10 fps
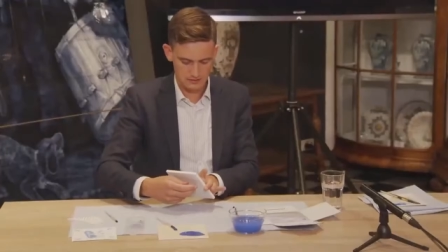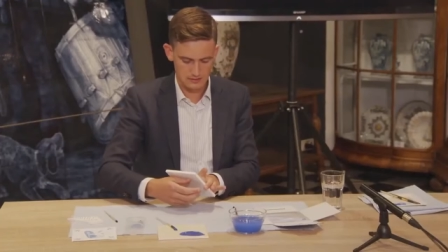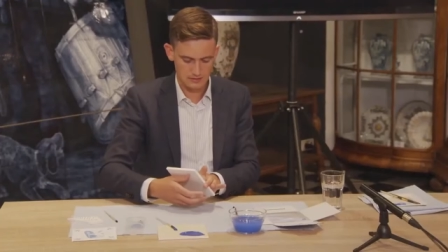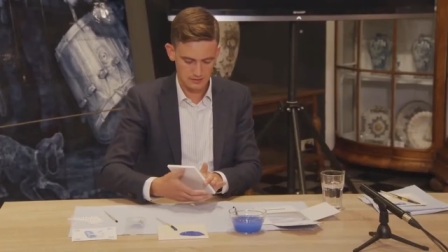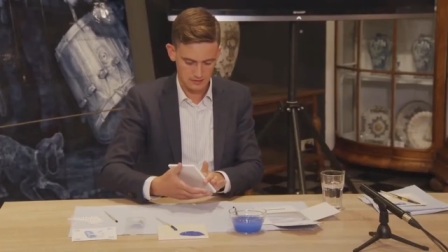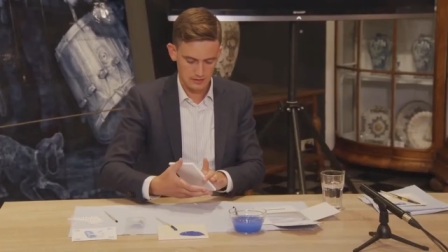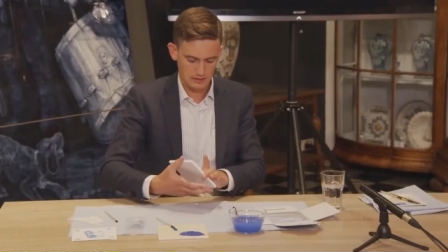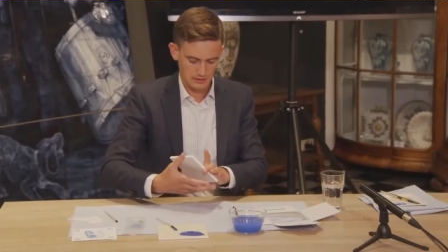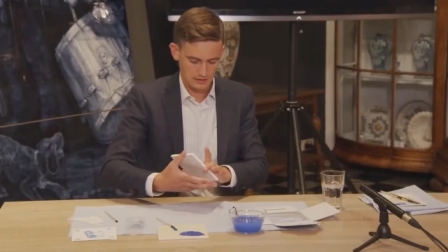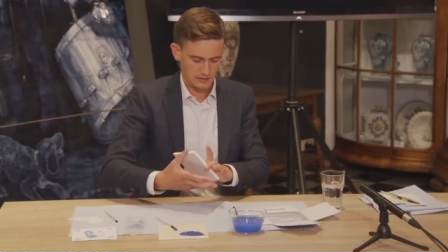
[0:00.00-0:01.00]
Uh...
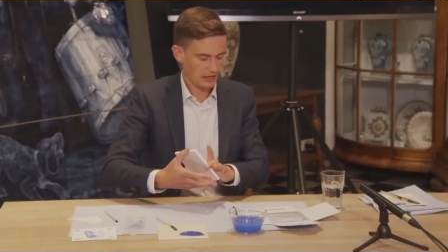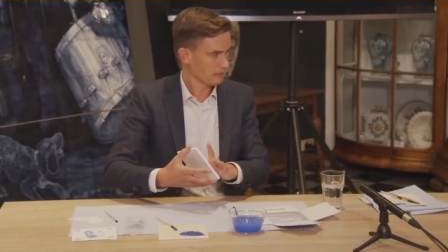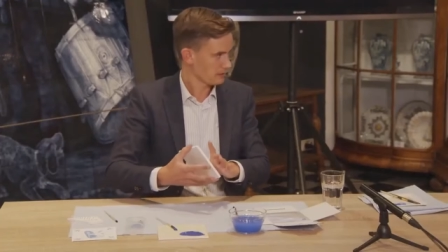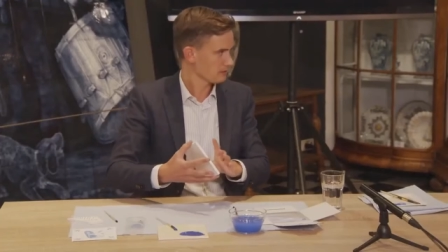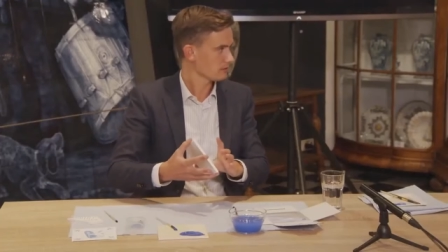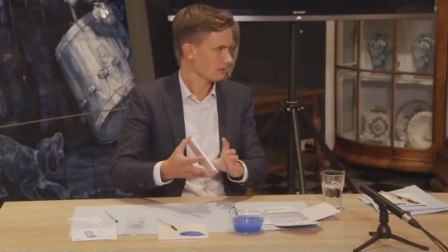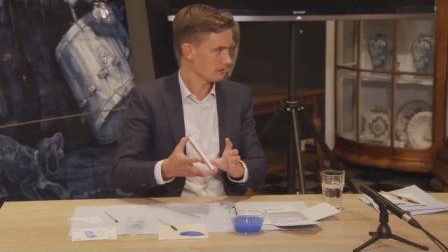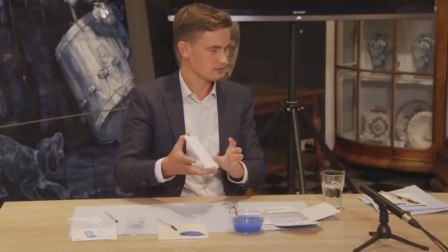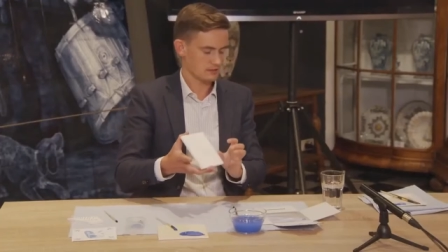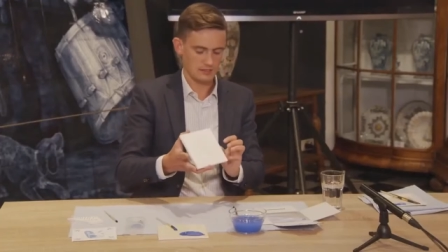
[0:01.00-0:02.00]
Yeah, we can yeah. do
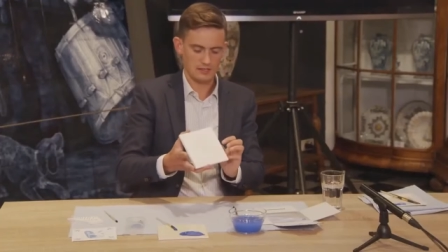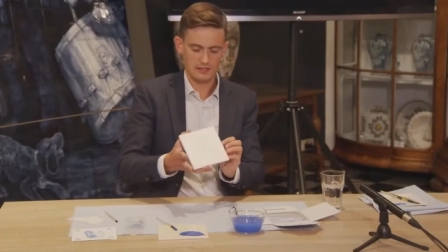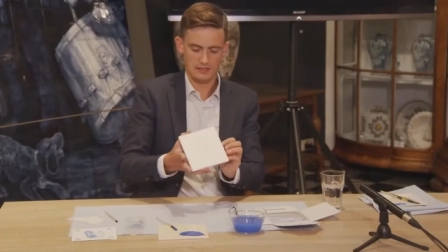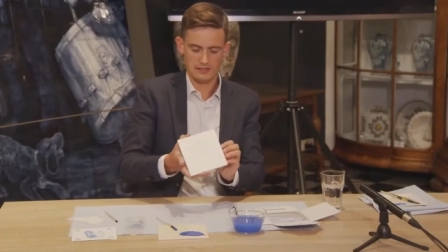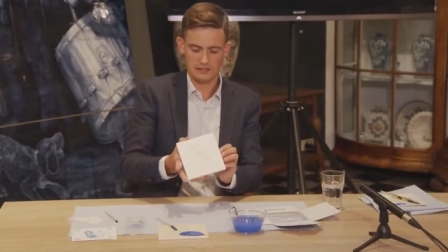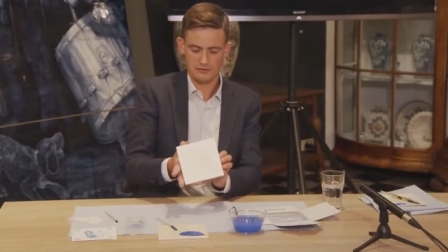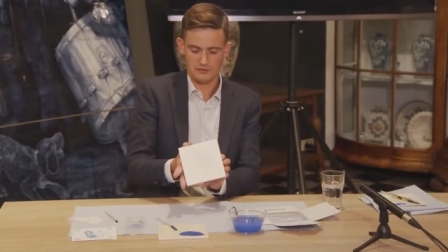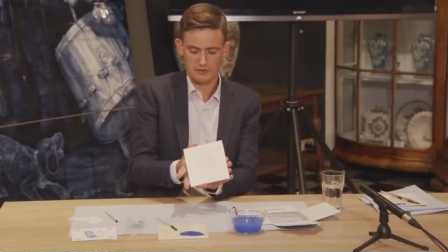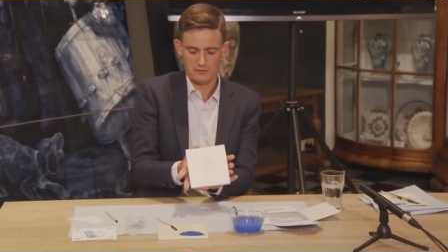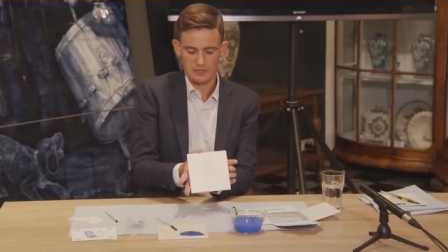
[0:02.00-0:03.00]
this uh,
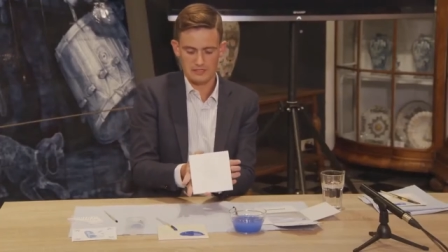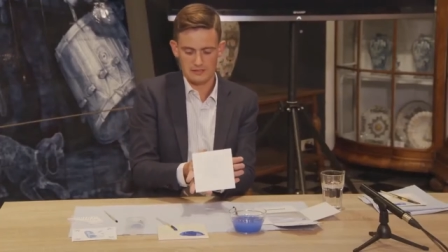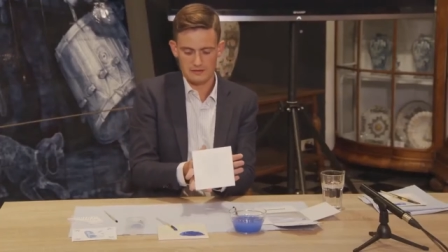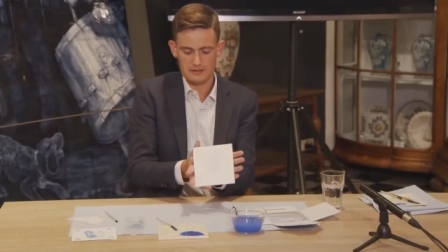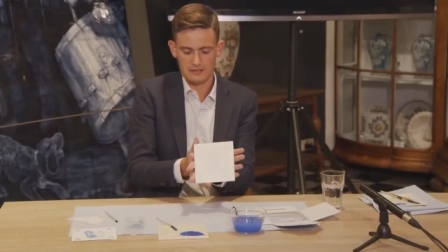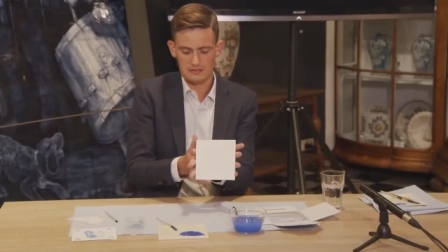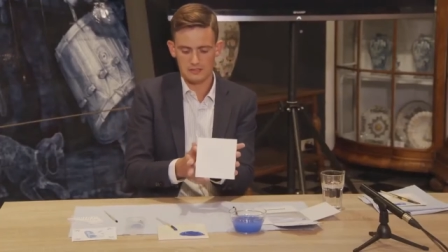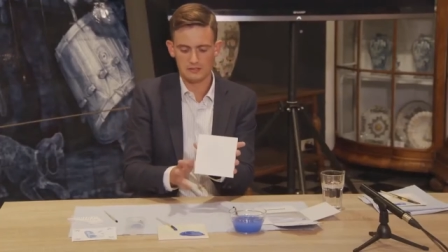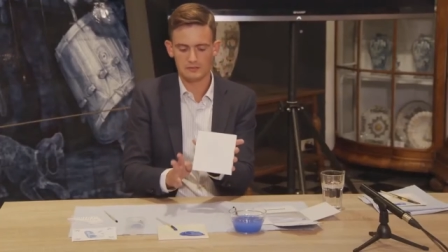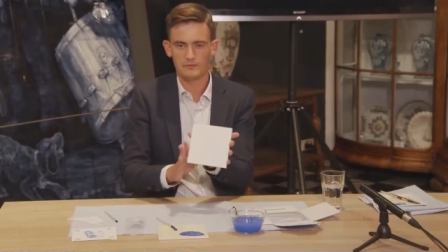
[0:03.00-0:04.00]
for a bit.
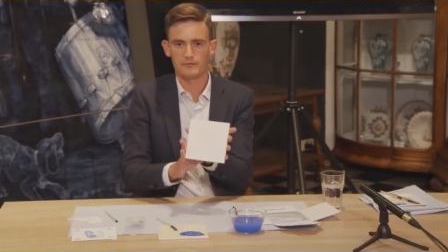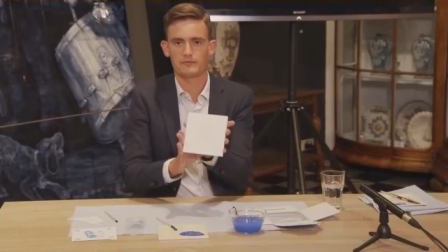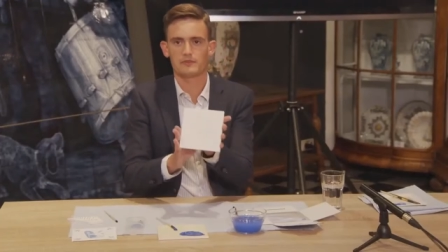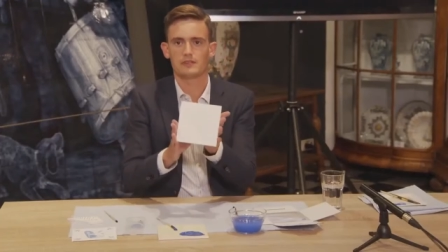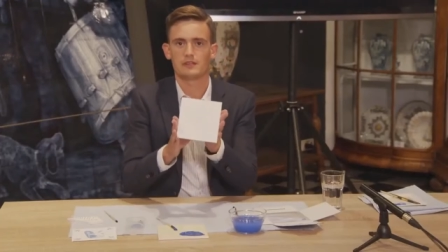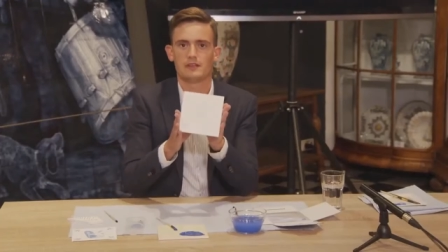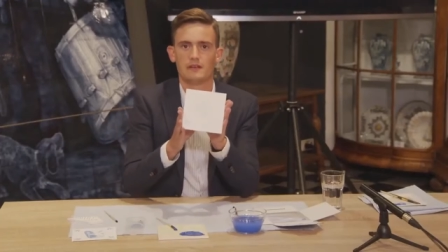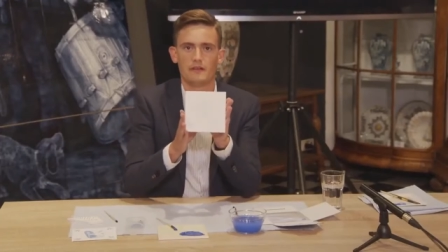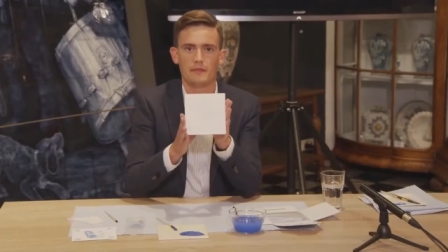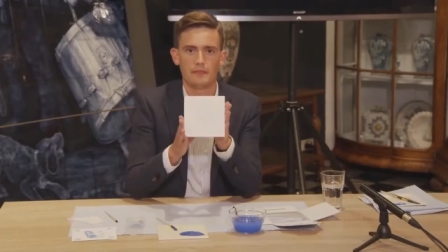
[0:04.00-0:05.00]
So
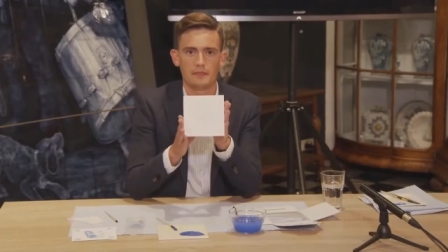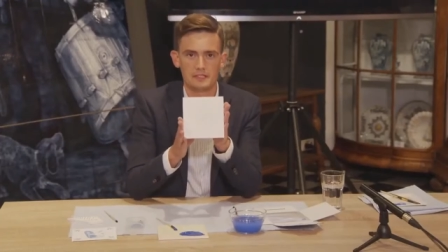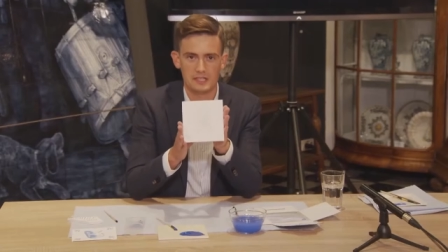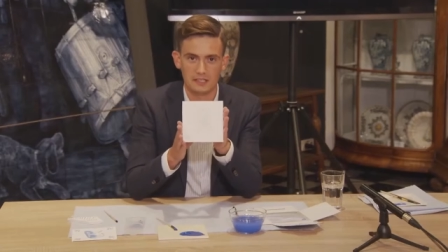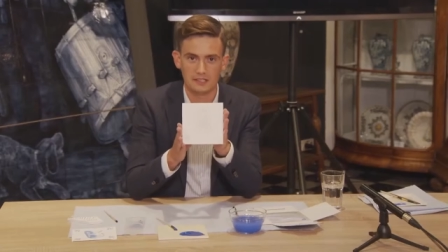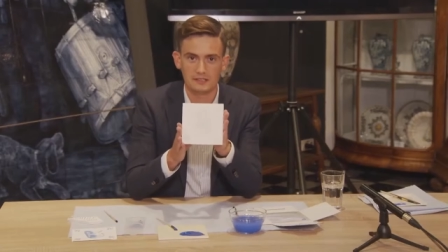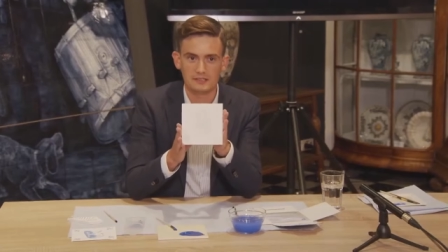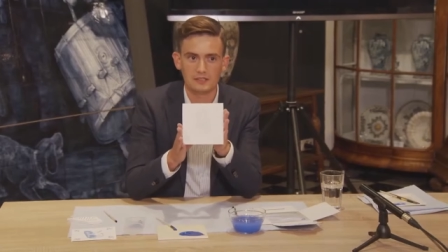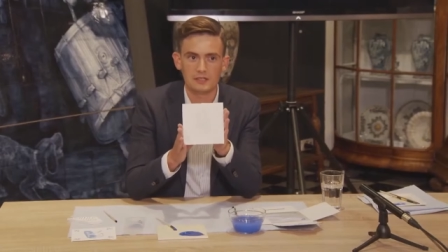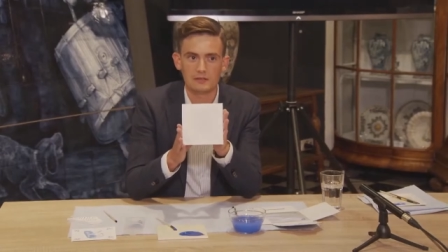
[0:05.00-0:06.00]
the
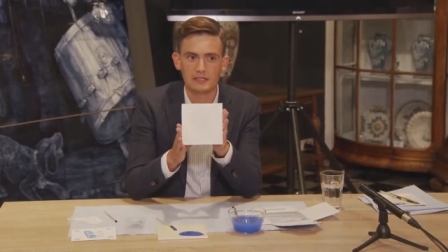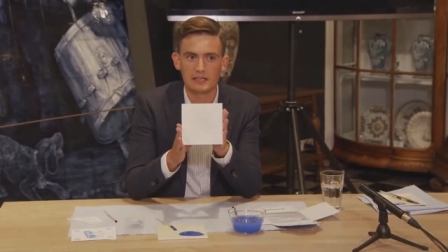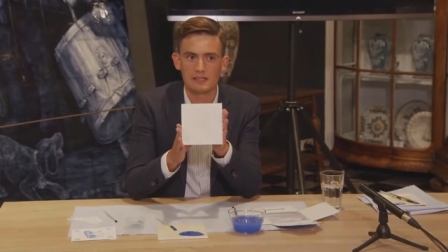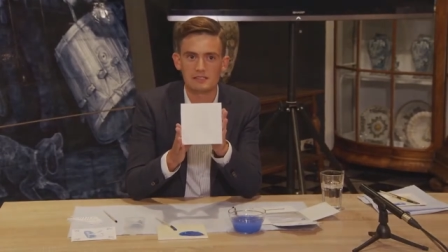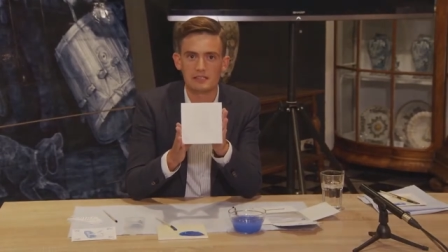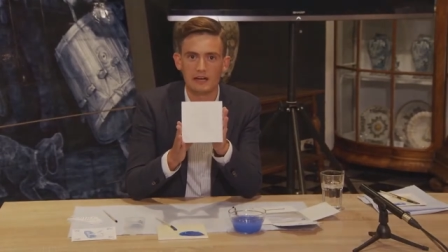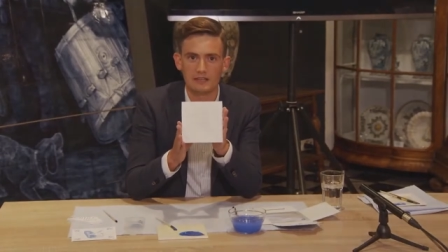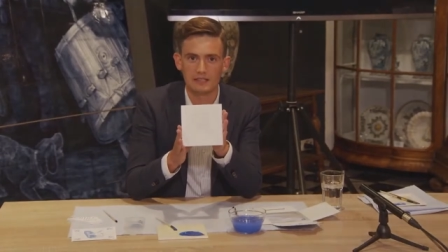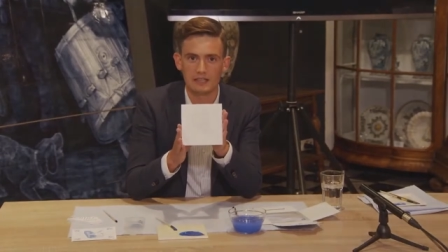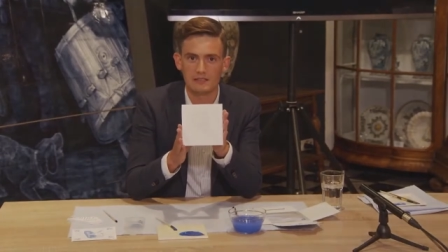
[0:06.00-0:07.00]
tile already has the
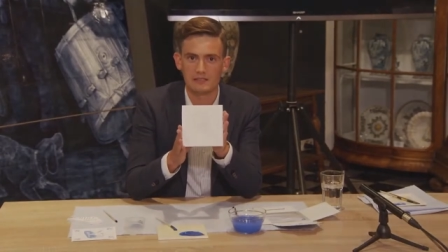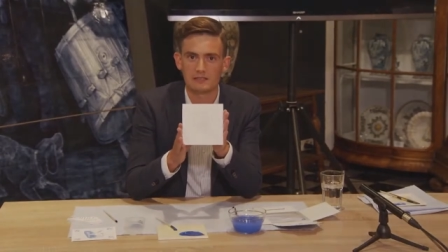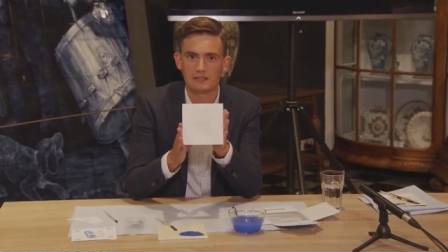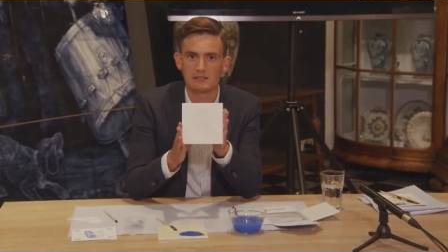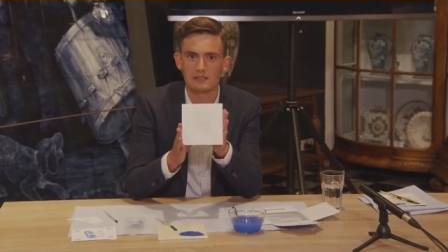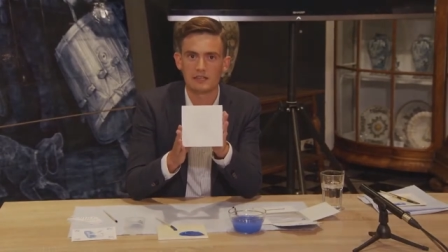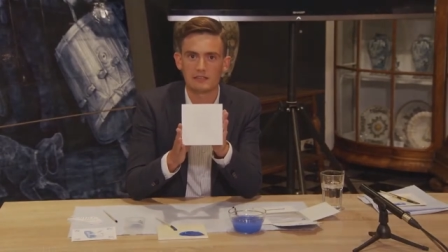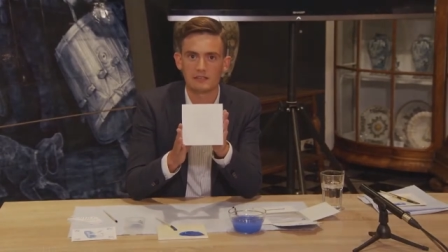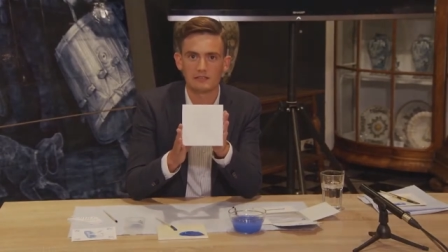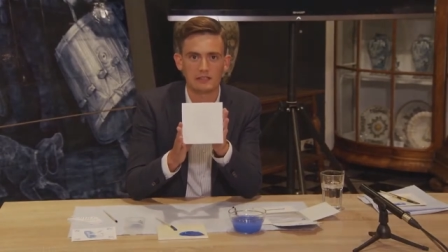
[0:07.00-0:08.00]
outlines on the design
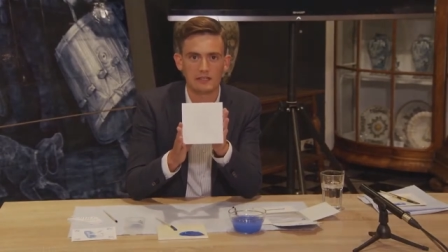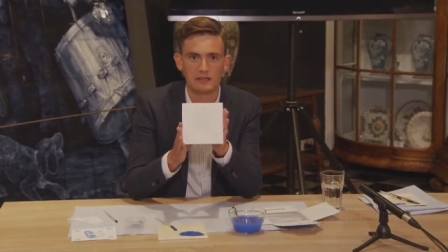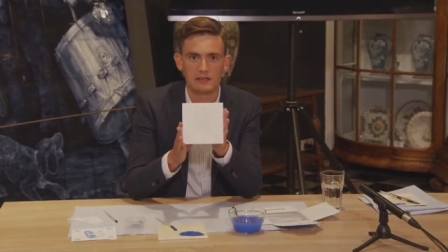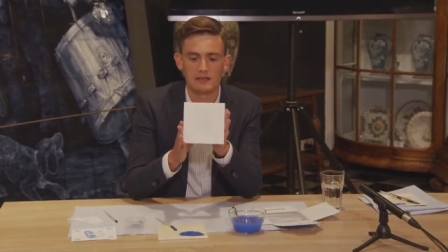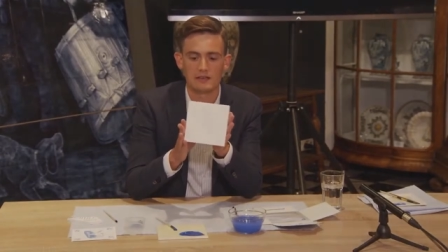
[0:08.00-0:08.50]
on there.